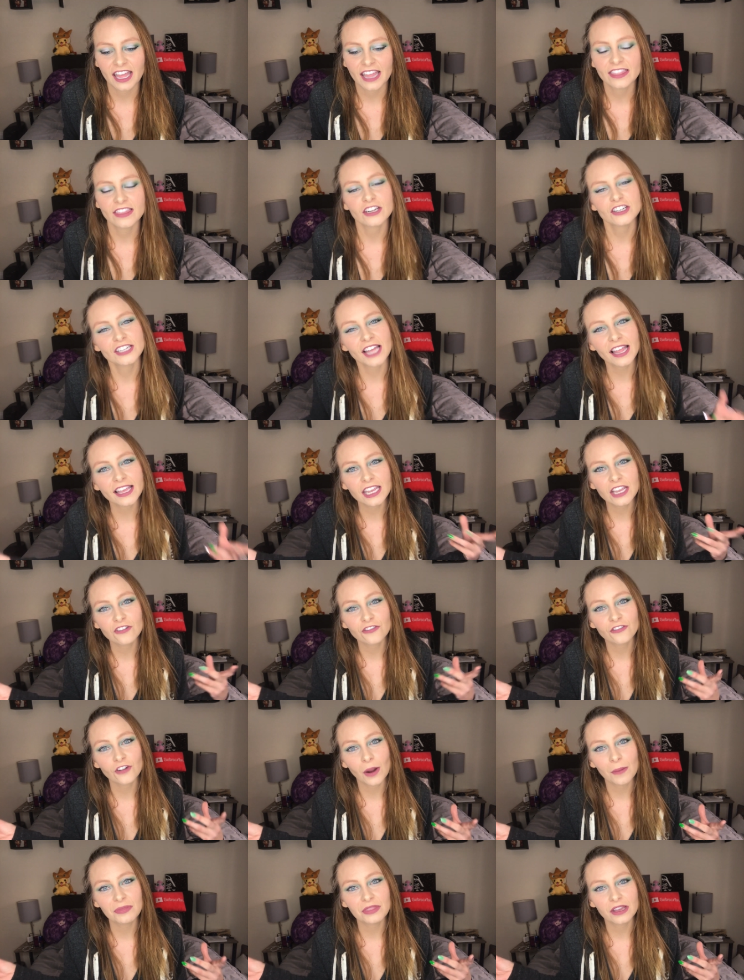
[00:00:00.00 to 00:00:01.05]
and they're telling it
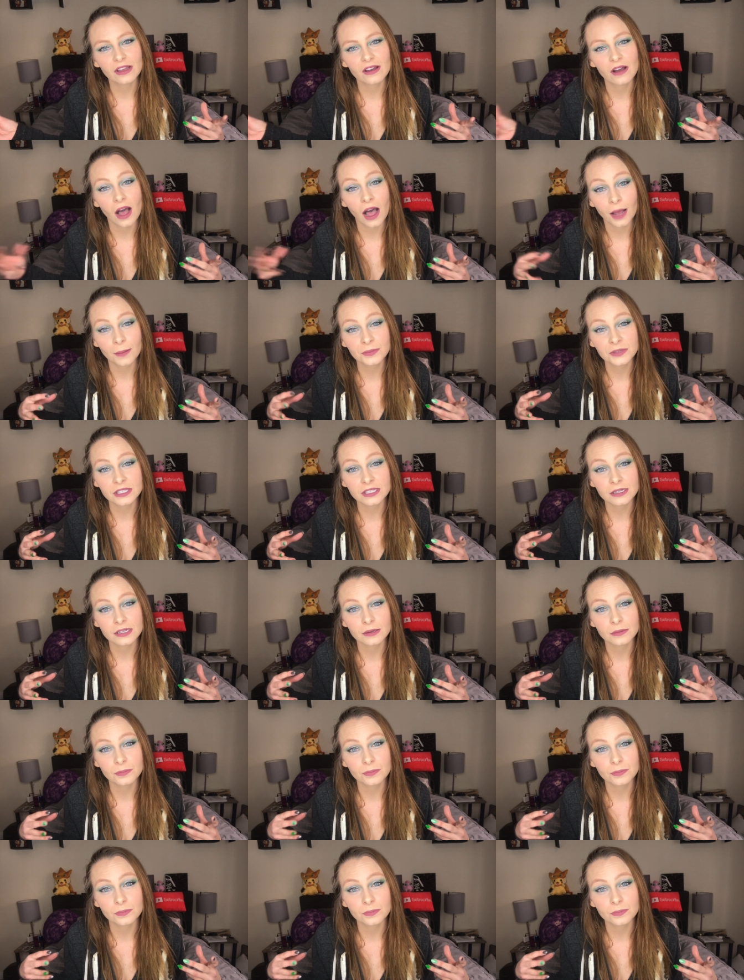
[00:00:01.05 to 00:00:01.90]
from the cop's